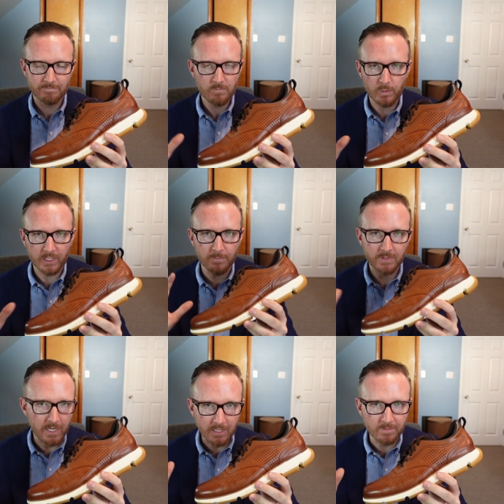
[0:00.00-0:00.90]
when it comes
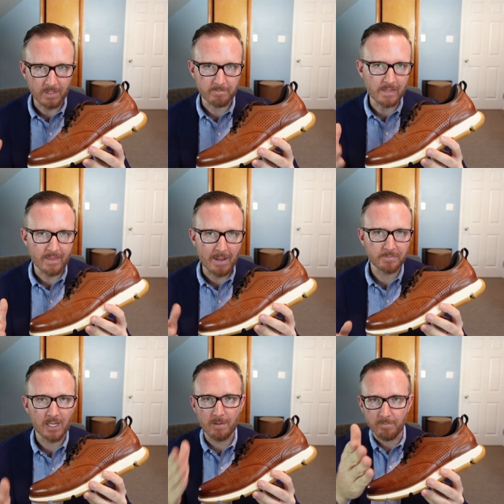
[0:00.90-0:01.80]
to anything my
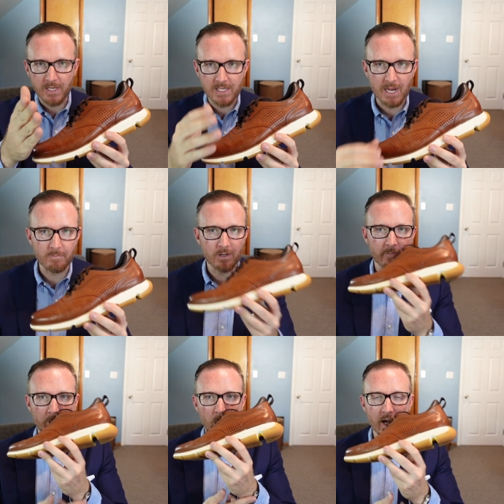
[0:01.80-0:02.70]
laptop, my camera,
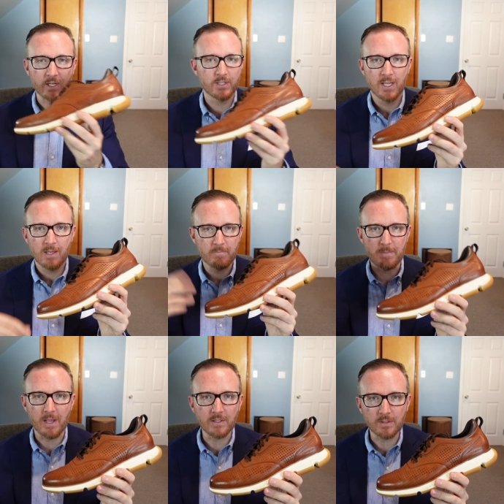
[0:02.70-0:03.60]
my watch, my
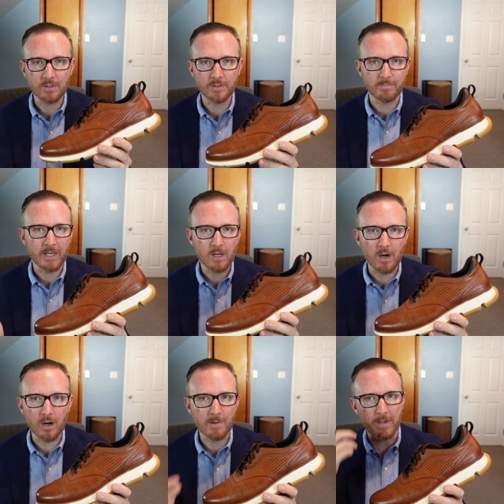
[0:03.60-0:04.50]
bicycles, my
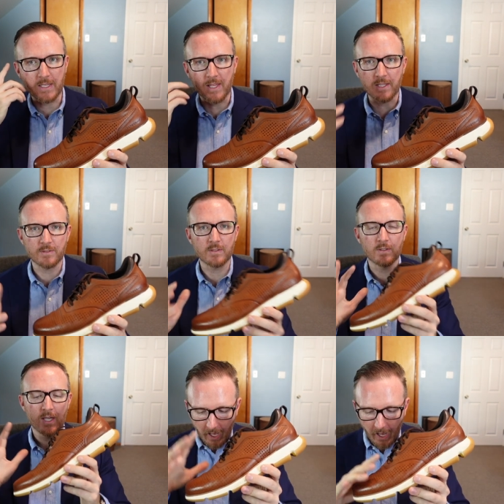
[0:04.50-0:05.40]
car, my
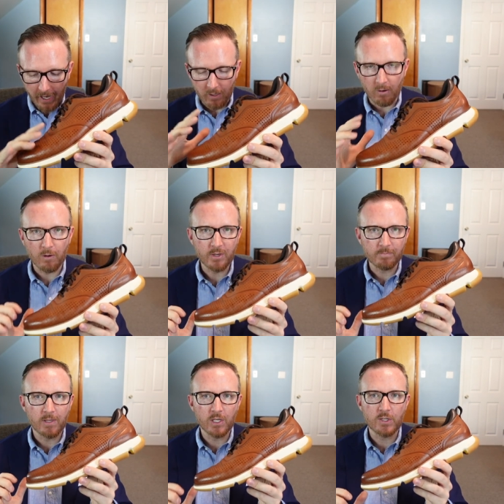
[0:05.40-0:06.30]
glasses. I always
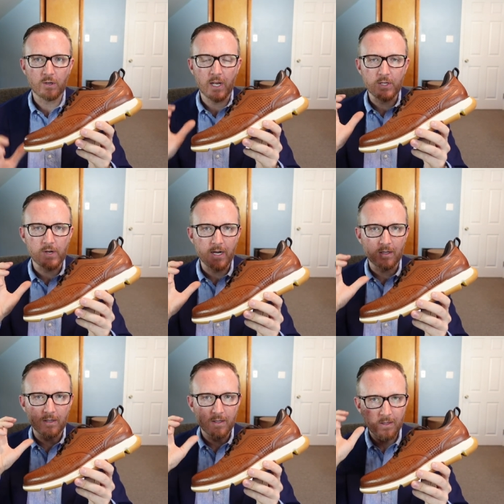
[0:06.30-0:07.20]
make sure I try
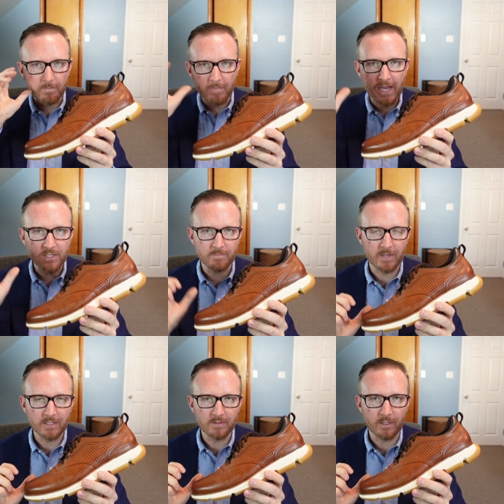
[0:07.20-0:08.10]
to imagine
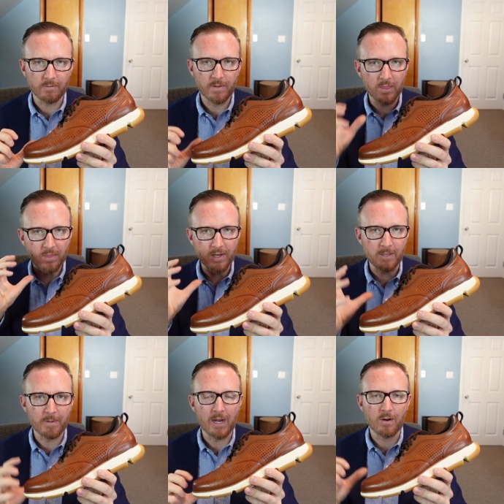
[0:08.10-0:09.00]
myself and think
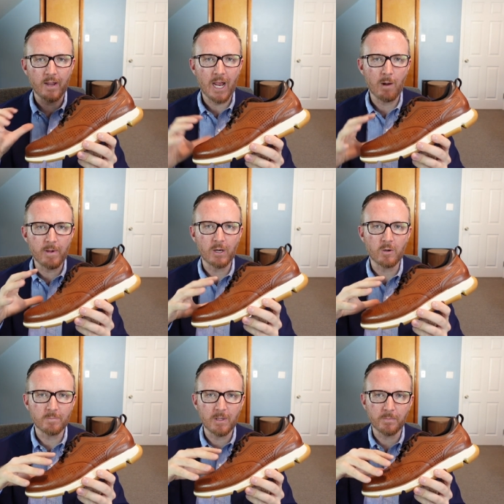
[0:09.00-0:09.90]
about how am I
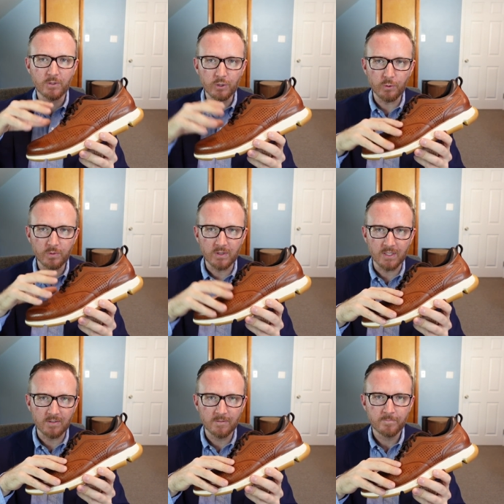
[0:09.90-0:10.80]
going to be able to use
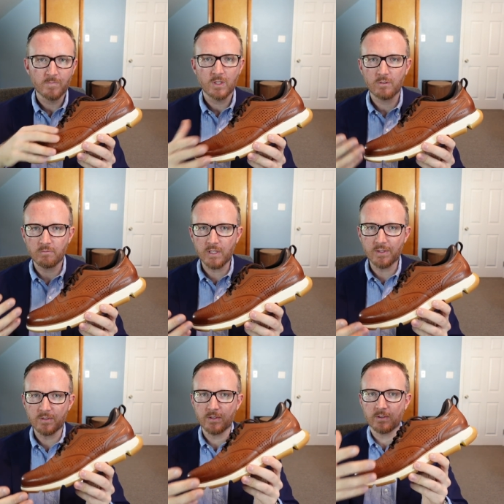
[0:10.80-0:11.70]
this really
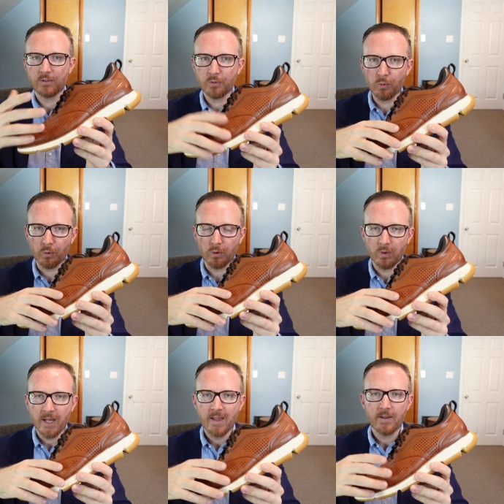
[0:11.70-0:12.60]
this is just a
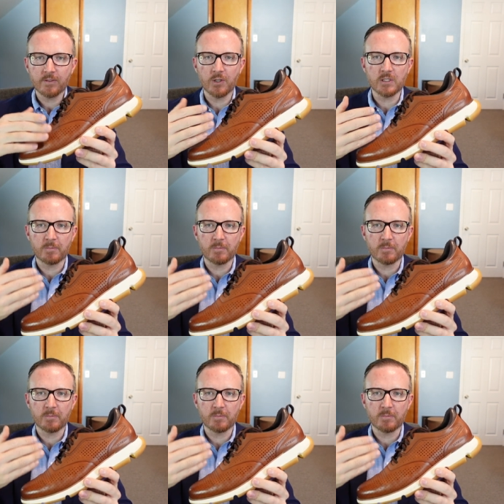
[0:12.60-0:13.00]
tool that's going to